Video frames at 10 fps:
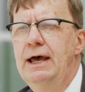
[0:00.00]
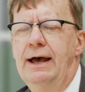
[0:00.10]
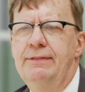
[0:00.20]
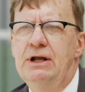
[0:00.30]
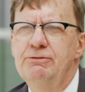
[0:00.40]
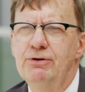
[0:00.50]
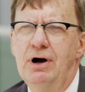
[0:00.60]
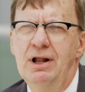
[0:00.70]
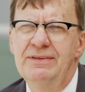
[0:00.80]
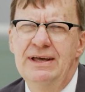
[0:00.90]
And then for
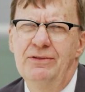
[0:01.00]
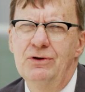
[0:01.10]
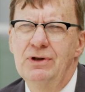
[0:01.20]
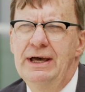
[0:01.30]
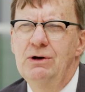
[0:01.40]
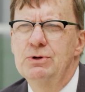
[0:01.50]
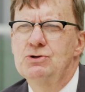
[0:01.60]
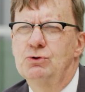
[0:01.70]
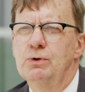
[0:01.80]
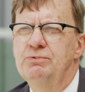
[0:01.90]
all the other
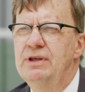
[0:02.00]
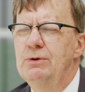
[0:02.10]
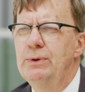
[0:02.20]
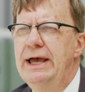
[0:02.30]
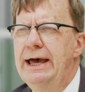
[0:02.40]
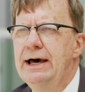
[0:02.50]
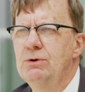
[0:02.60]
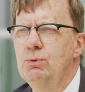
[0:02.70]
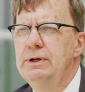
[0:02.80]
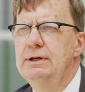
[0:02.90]
language groups that we
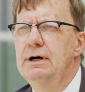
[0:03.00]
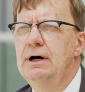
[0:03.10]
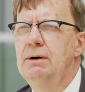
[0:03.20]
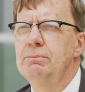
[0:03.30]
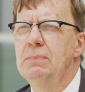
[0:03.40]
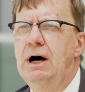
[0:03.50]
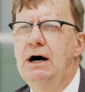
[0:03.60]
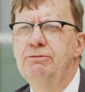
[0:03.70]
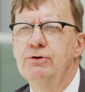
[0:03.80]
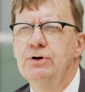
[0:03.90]
had, we
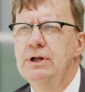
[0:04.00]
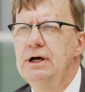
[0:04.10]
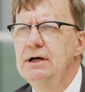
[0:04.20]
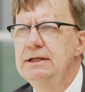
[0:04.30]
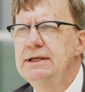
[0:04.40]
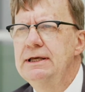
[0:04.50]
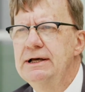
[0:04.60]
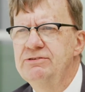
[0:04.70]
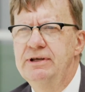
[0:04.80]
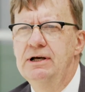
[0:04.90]
offered
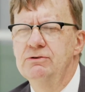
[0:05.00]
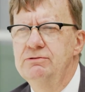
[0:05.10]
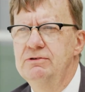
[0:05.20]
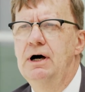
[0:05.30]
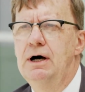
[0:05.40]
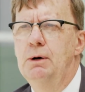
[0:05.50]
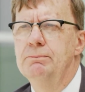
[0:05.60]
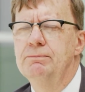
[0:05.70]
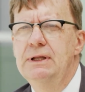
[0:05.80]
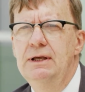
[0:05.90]

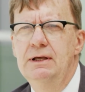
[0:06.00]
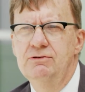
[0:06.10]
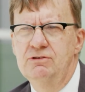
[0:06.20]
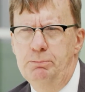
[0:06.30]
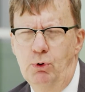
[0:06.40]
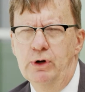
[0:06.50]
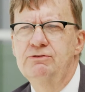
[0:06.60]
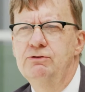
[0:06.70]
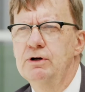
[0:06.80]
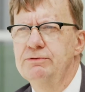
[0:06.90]
ESL
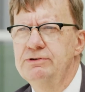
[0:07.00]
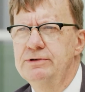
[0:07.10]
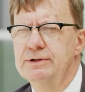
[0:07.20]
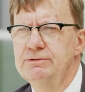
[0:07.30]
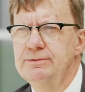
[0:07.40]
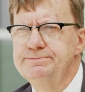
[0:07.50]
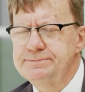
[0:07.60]
support services.